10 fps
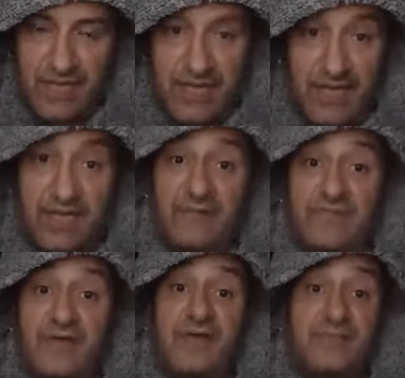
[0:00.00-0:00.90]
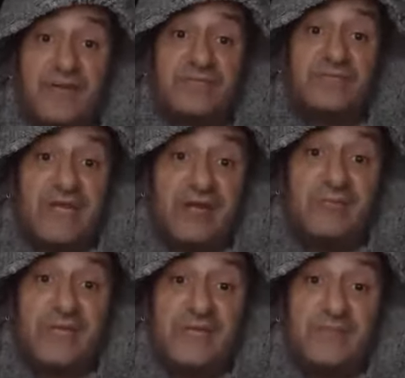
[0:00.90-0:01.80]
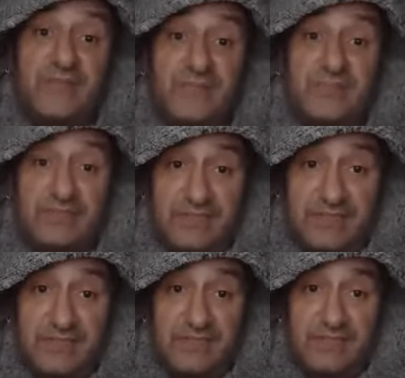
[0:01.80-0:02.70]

And I very much doubt many people did.